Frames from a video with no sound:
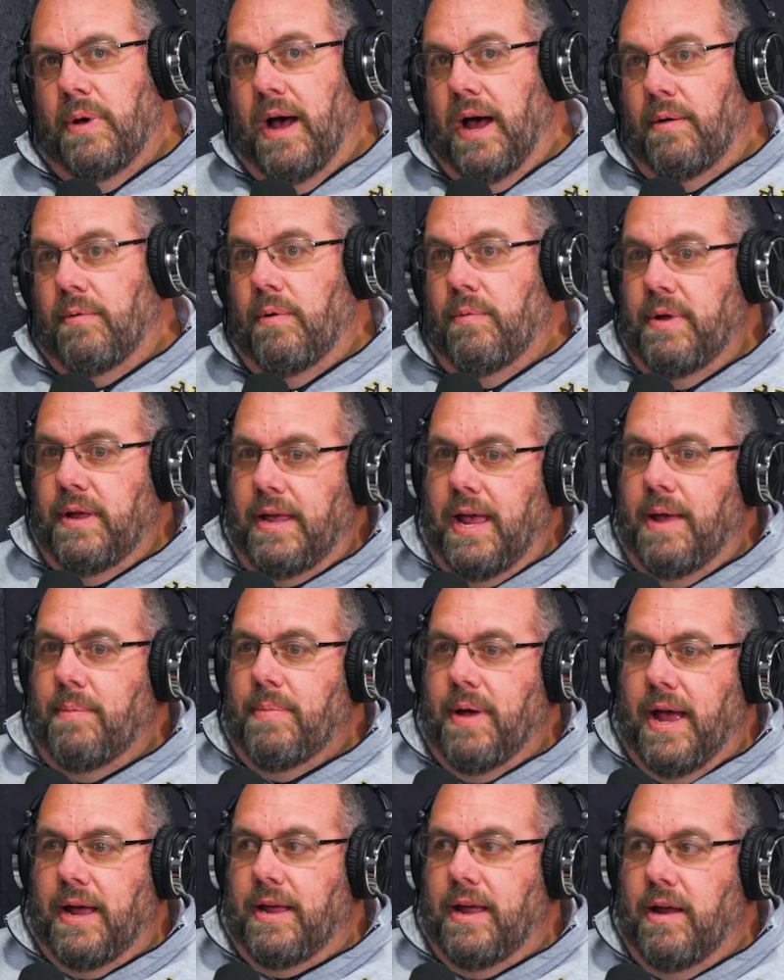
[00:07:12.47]
but when we came
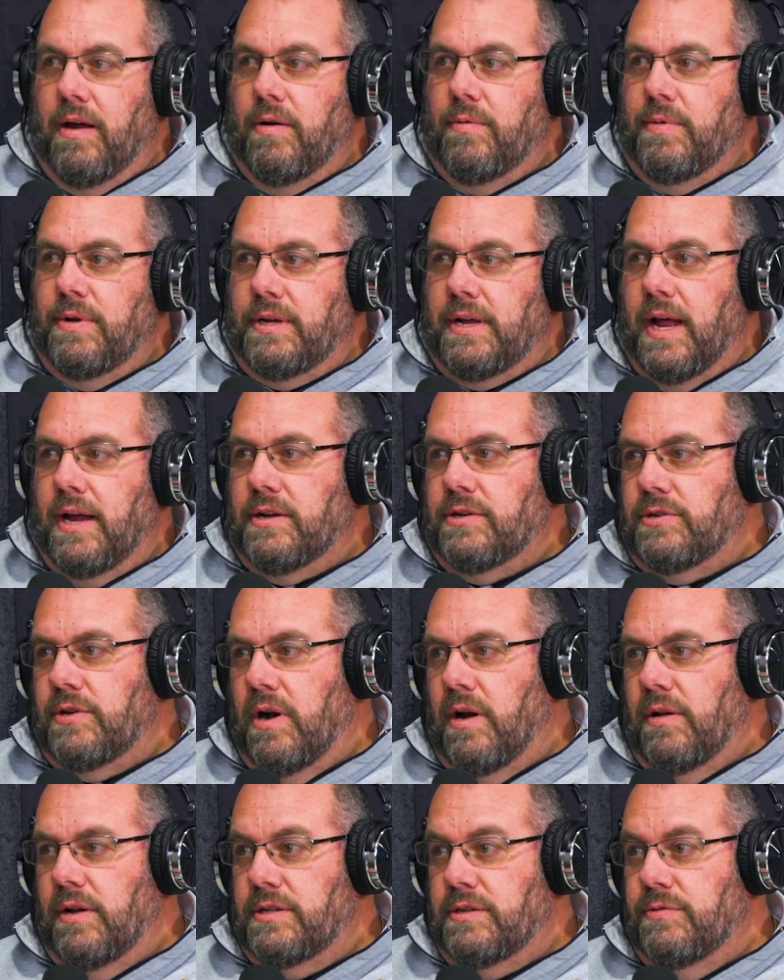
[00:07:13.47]
back here and we kind of
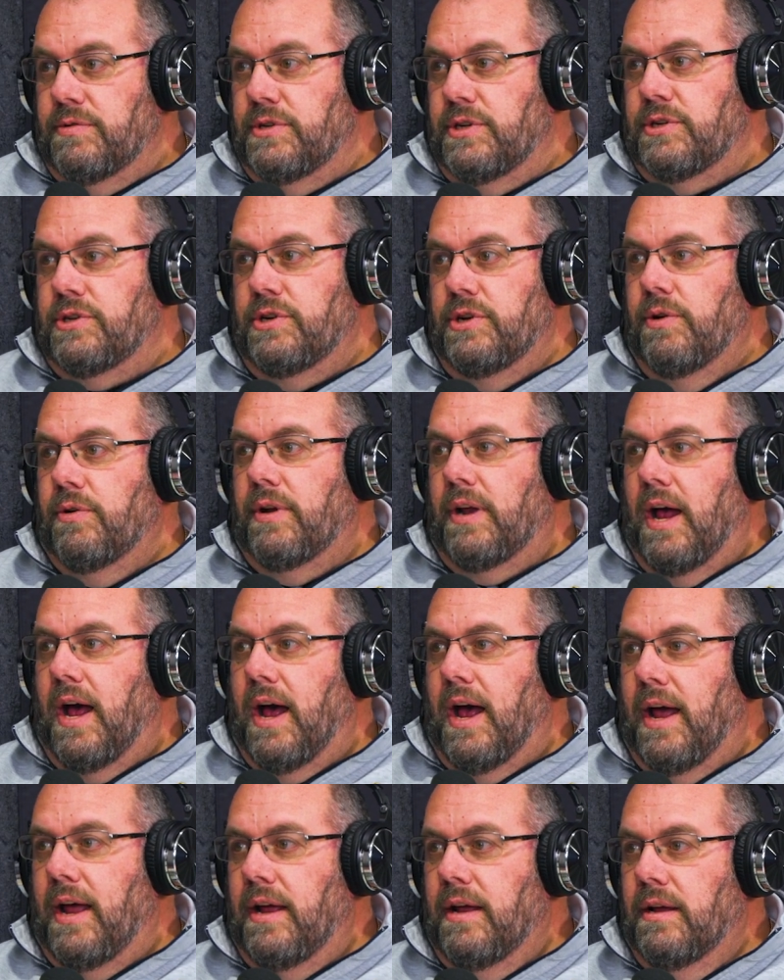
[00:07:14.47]
started this, it was just you and
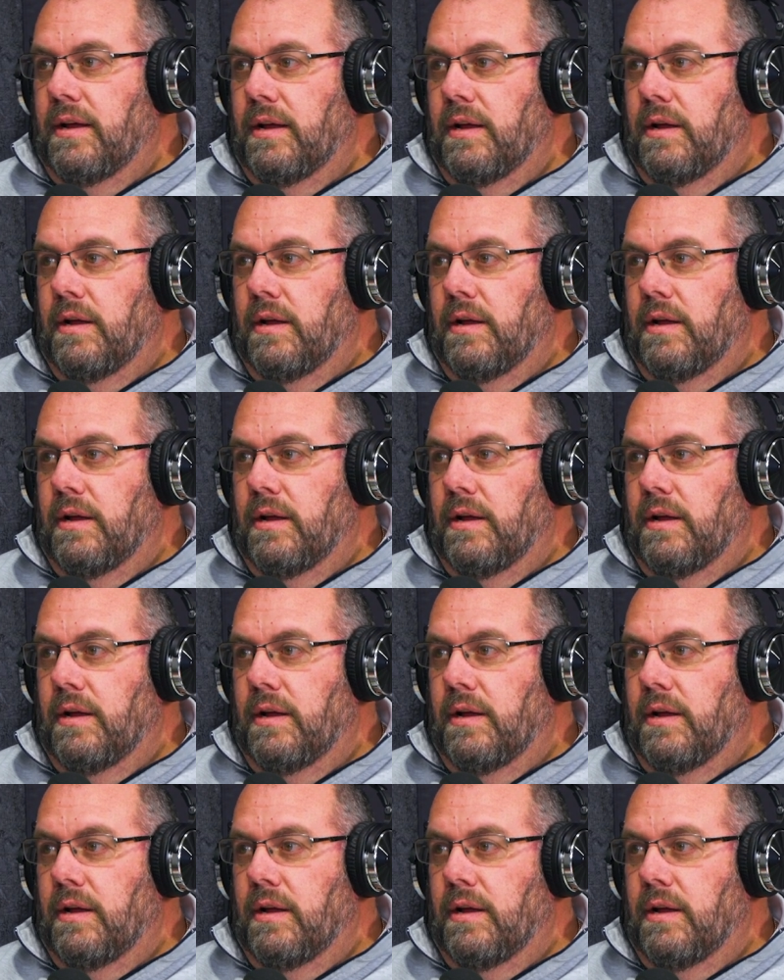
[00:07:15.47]
I.